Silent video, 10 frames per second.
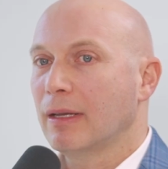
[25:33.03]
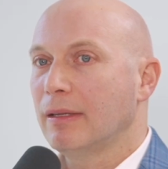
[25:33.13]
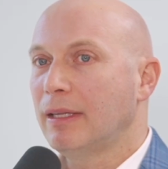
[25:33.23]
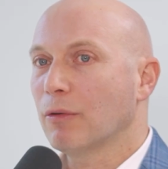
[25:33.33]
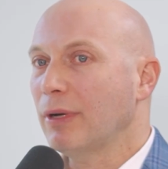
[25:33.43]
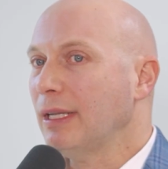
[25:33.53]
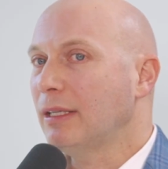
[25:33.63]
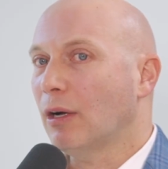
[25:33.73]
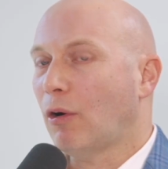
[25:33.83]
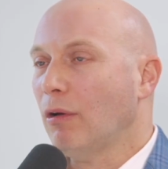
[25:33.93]
They're really
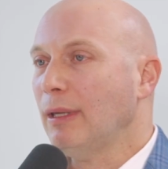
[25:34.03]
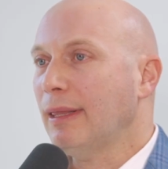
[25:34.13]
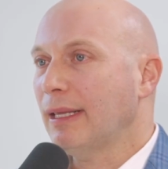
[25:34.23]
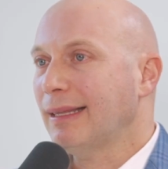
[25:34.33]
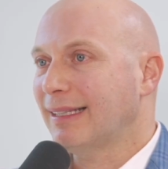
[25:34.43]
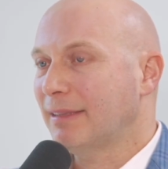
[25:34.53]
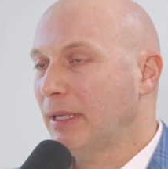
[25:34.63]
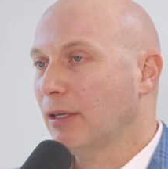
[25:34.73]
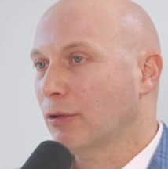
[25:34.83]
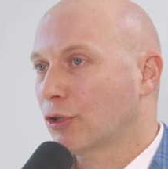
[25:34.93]
the only thing that is
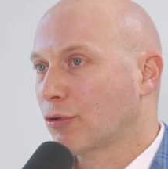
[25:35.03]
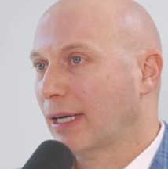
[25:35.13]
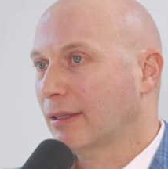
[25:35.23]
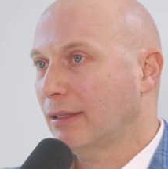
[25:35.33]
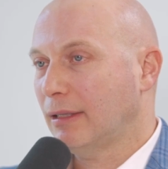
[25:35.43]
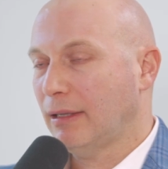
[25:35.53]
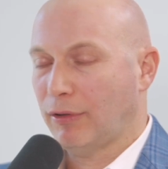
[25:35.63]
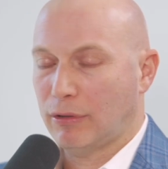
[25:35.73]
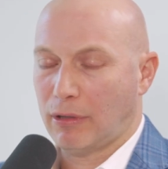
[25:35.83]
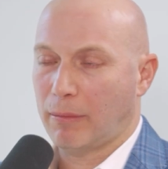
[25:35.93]
being constructed,
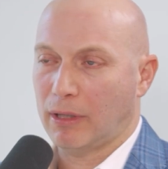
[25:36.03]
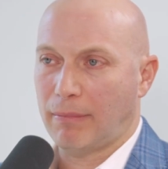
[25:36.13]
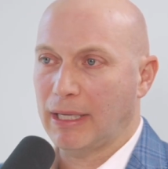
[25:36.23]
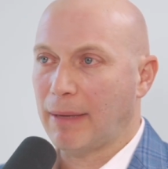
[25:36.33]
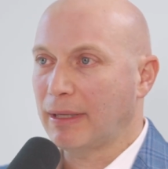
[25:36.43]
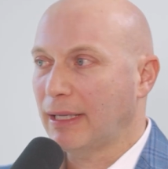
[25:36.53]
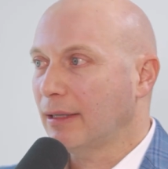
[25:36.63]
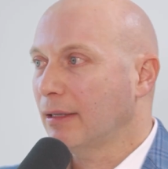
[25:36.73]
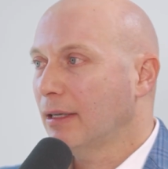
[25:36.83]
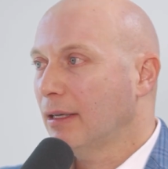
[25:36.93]
if you talk about
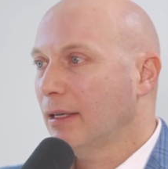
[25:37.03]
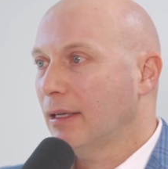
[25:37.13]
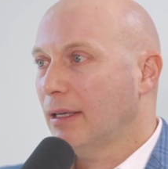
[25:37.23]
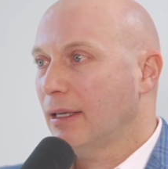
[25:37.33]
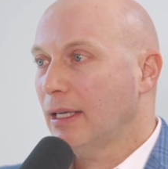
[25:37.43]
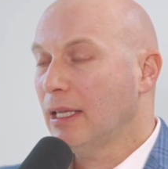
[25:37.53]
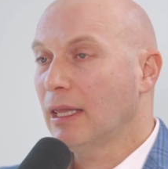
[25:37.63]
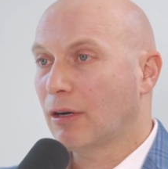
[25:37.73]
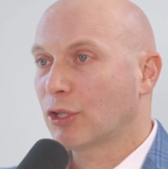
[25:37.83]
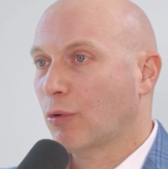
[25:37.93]
Miami-Dade, in
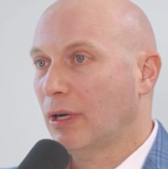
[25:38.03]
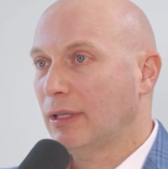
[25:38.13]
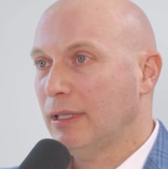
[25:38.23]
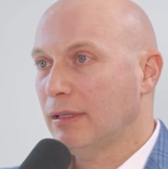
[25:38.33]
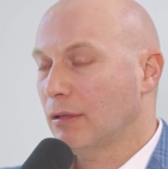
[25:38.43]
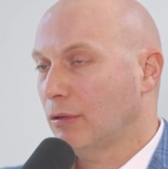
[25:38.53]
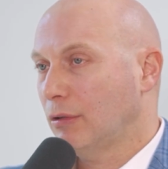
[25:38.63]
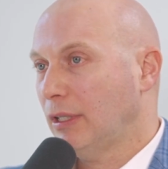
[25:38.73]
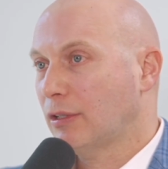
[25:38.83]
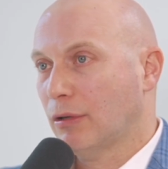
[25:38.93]
large quantities,
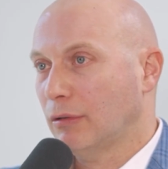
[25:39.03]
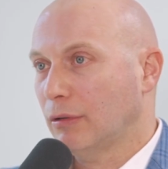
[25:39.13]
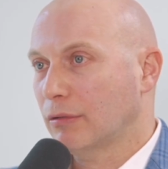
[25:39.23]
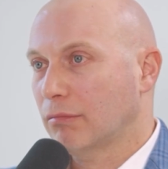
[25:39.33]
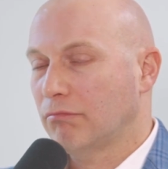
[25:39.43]
it's condos.